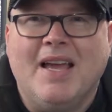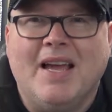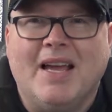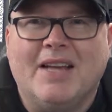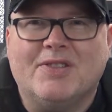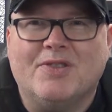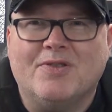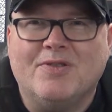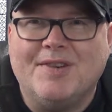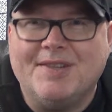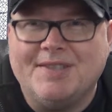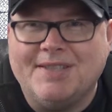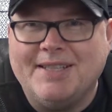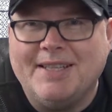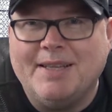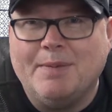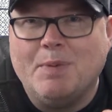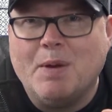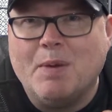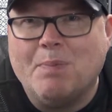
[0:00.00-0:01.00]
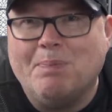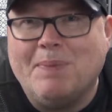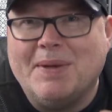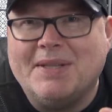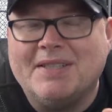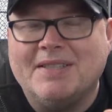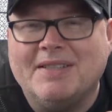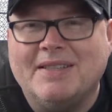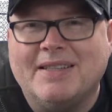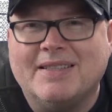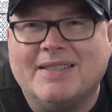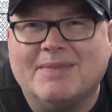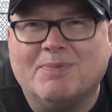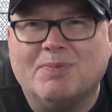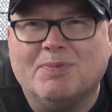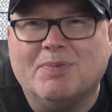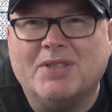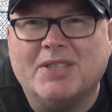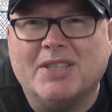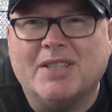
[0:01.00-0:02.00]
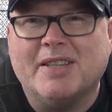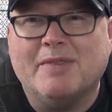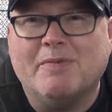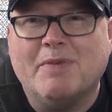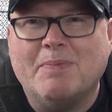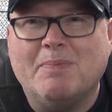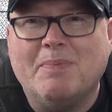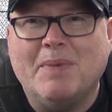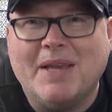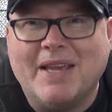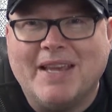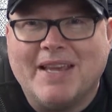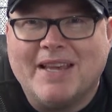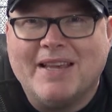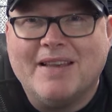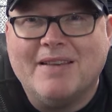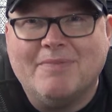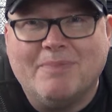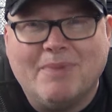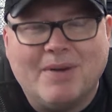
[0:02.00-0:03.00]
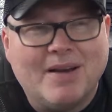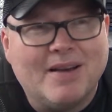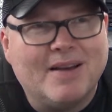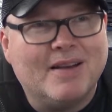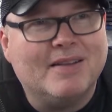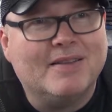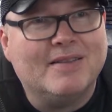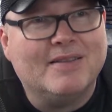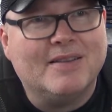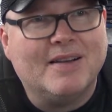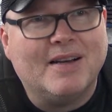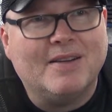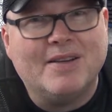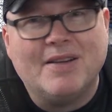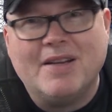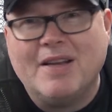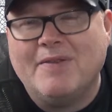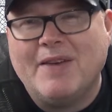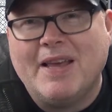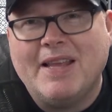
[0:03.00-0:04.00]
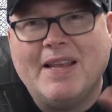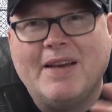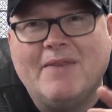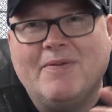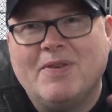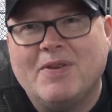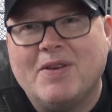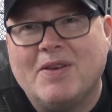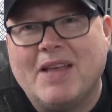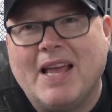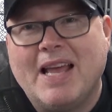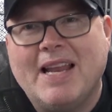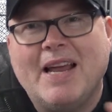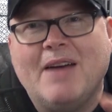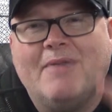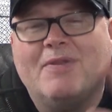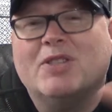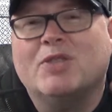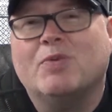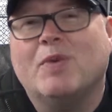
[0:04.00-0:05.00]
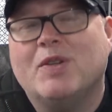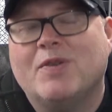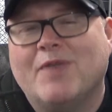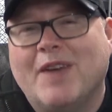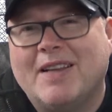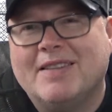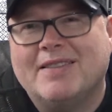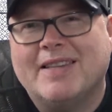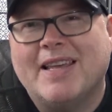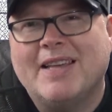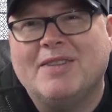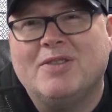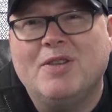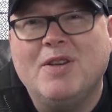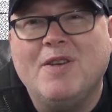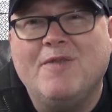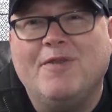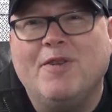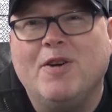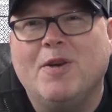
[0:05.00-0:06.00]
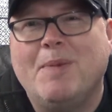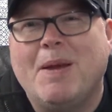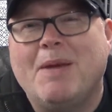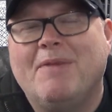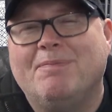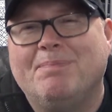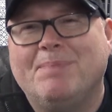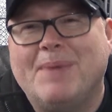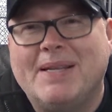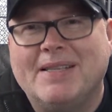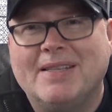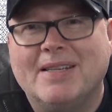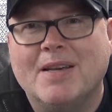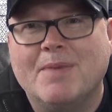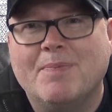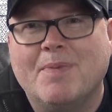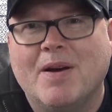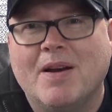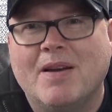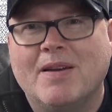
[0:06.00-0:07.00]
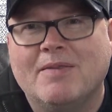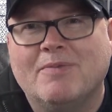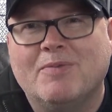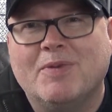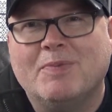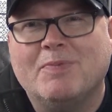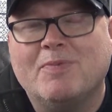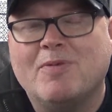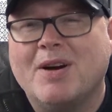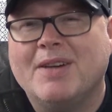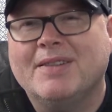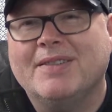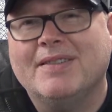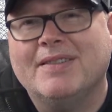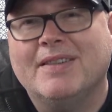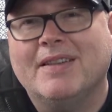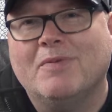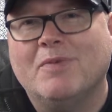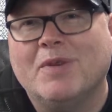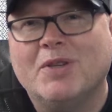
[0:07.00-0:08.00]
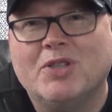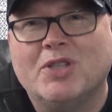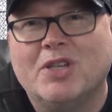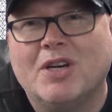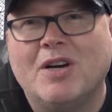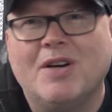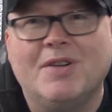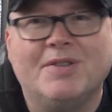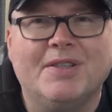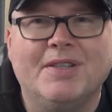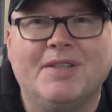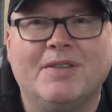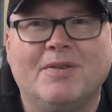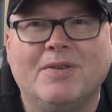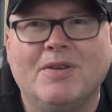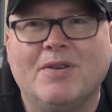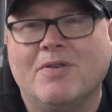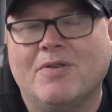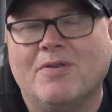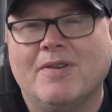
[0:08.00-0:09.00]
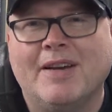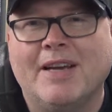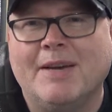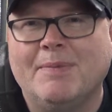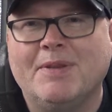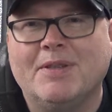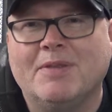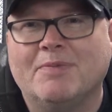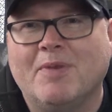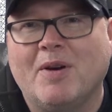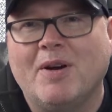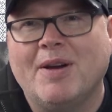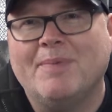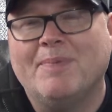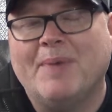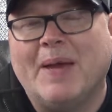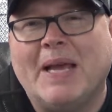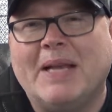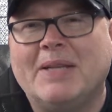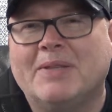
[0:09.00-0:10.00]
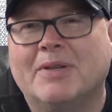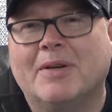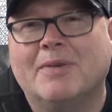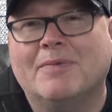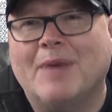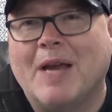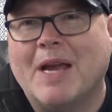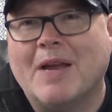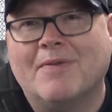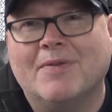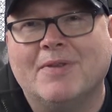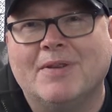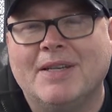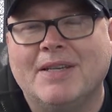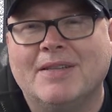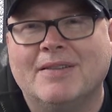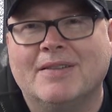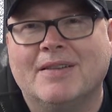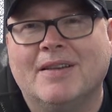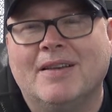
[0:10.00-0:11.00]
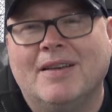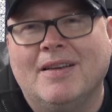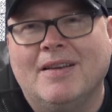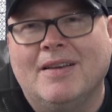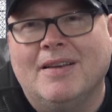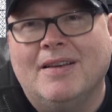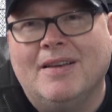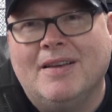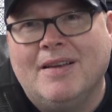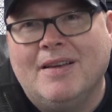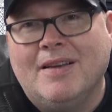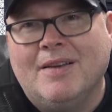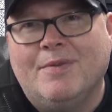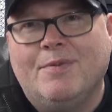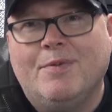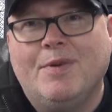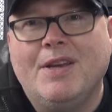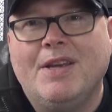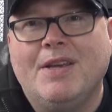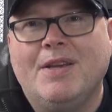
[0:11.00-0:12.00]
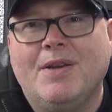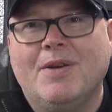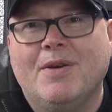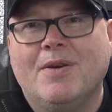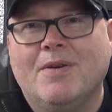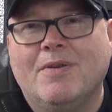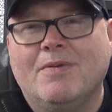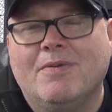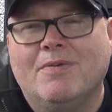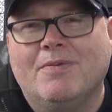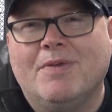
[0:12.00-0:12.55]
it's creating a little bit of bitterness, particularly with me. But I don't know if any other Switch fans there. Do you feel a bit bitter by the prices that we're charging, or you're quite happy to pay top rank for these Wii U